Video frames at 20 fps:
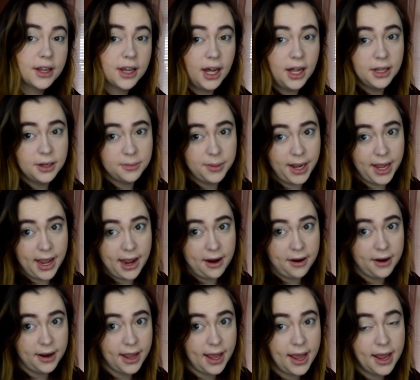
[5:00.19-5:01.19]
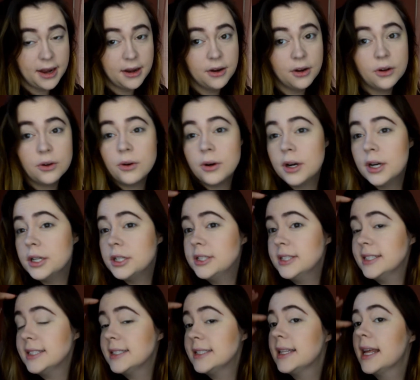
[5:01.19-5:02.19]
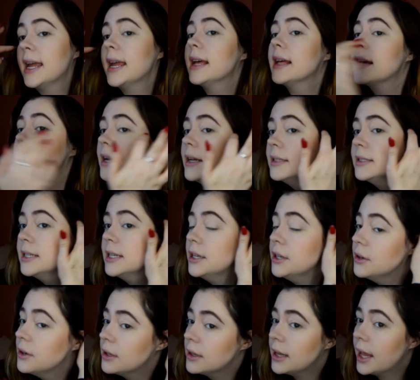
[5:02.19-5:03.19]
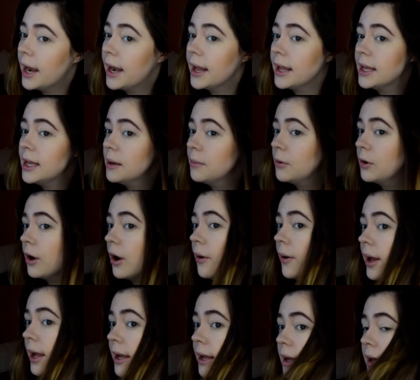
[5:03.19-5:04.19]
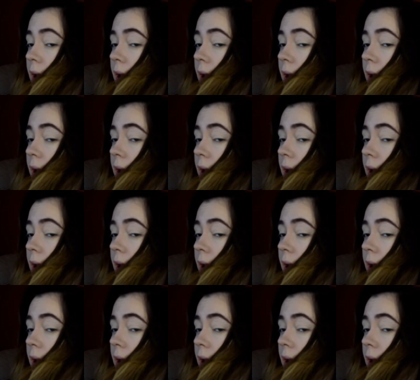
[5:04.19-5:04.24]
color my hair again or just like continue to let it keep growing.